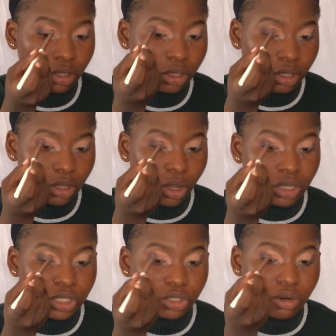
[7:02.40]
because
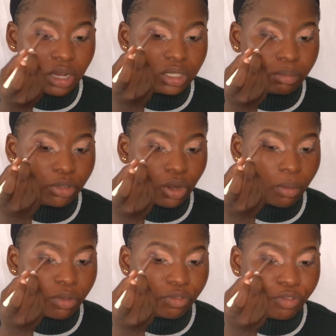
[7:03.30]
it's already
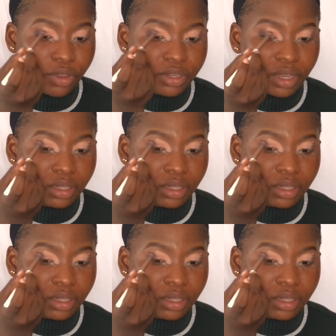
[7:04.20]
becoming faded.